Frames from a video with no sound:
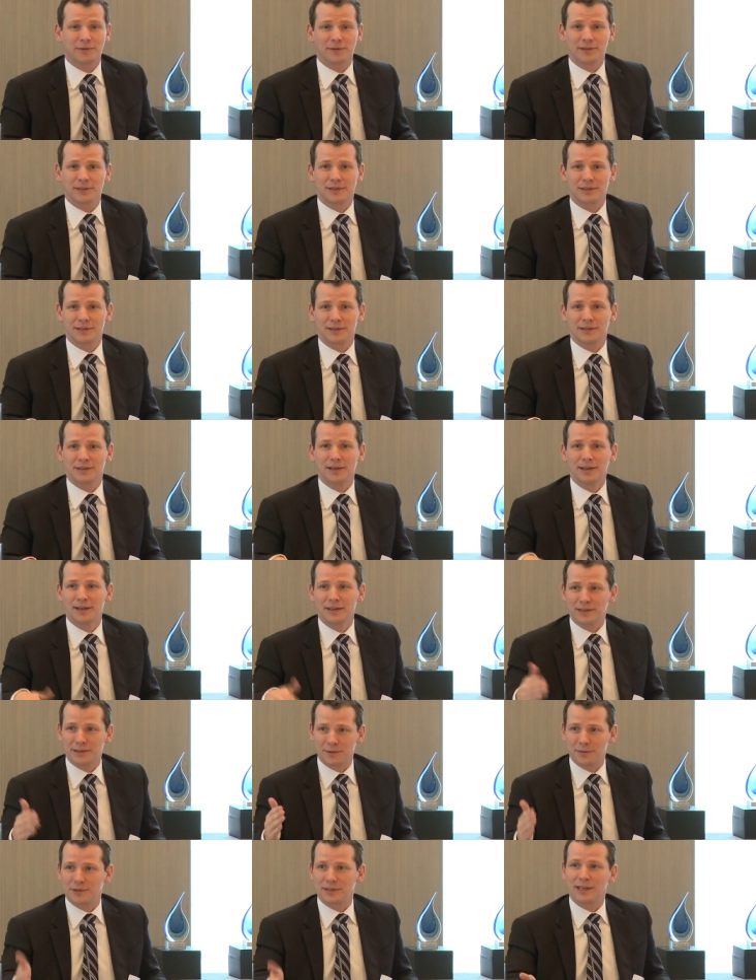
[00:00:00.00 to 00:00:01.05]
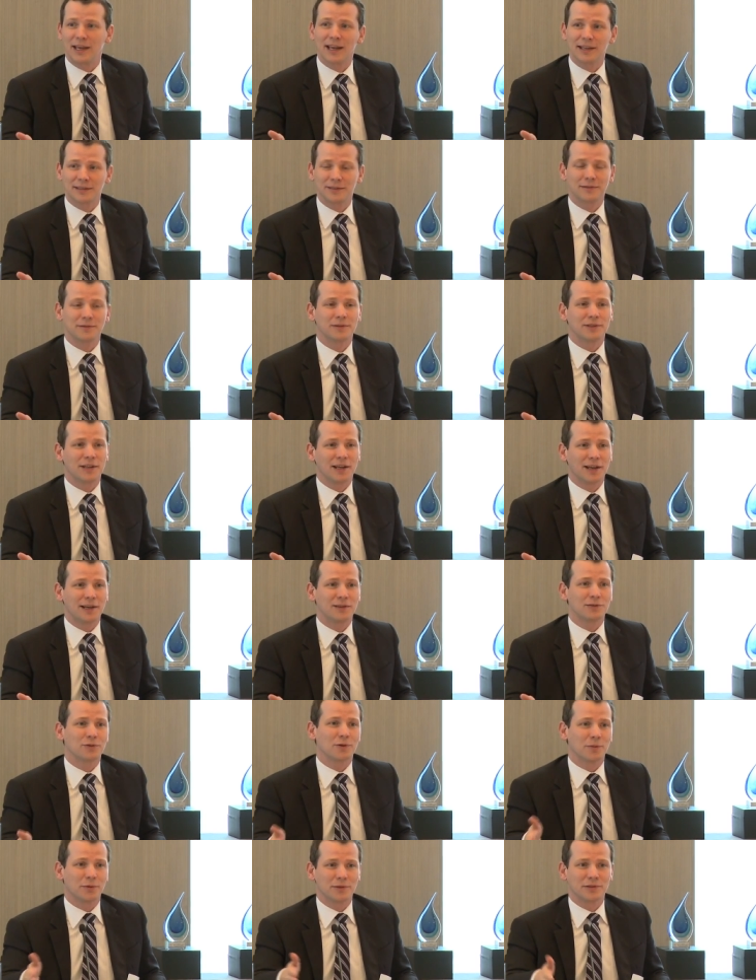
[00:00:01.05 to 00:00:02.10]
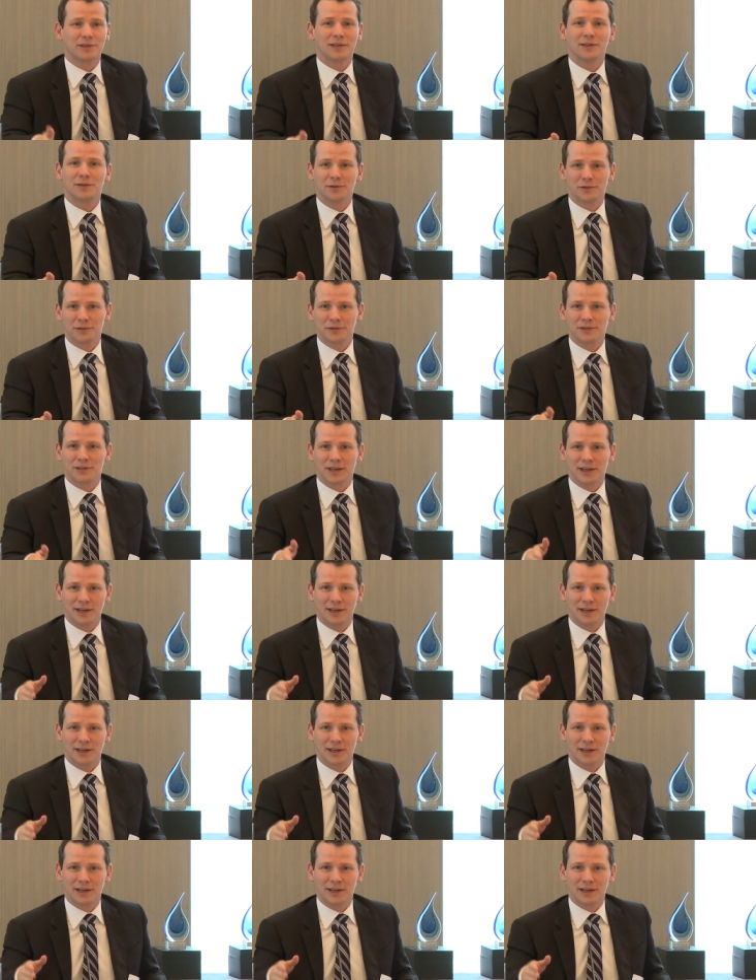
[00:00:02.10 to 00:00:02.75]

If it's substantive change or procedural